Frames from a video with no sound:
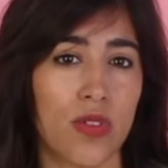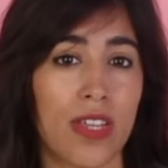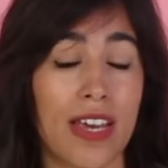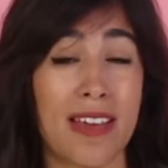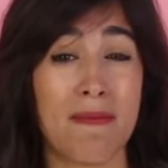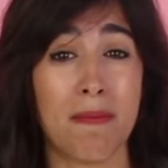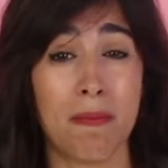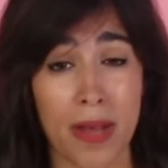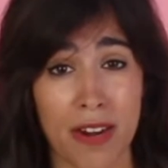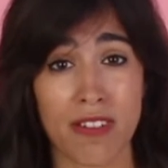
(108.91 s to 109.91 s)
to the
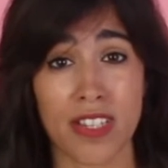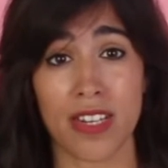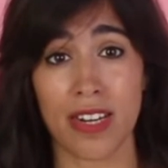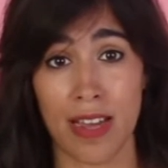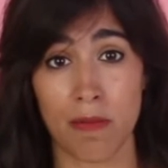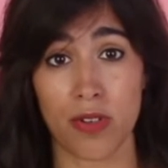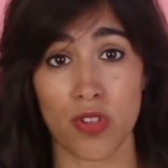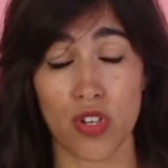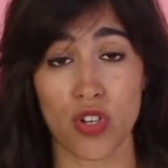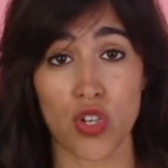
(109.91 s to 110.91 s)
embarrassing
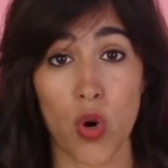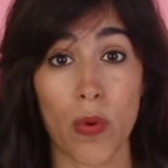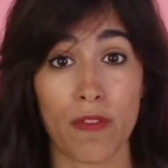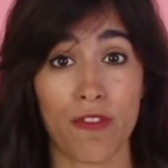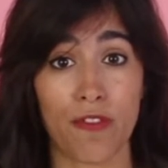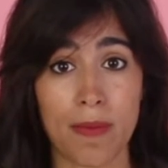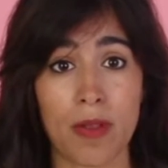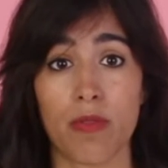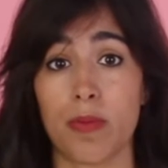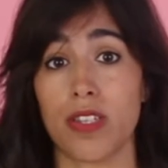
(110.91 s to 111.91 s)
numbers showing
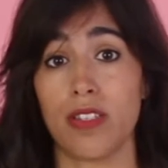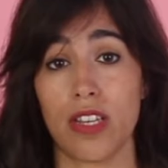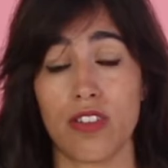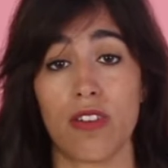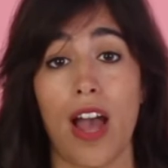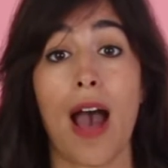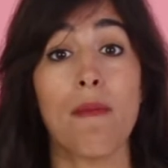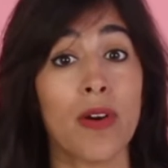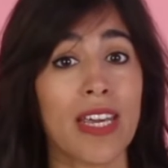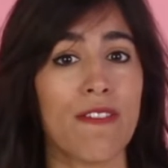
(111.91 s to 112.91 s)
female representation
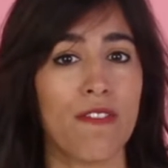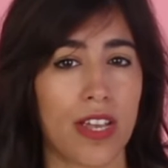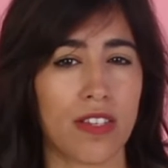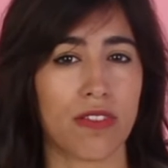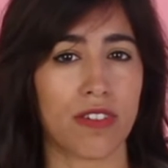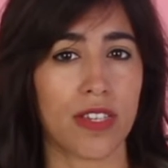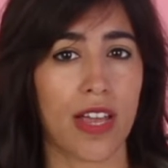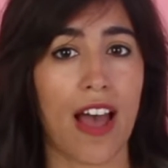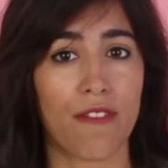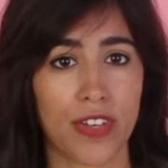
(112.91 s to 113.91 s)
among
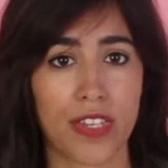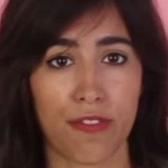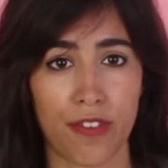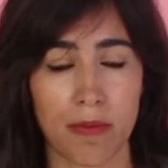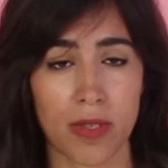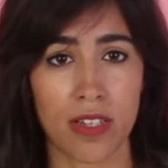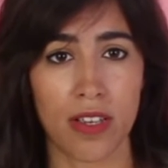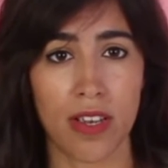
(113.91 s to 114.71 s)
investors and VC firms.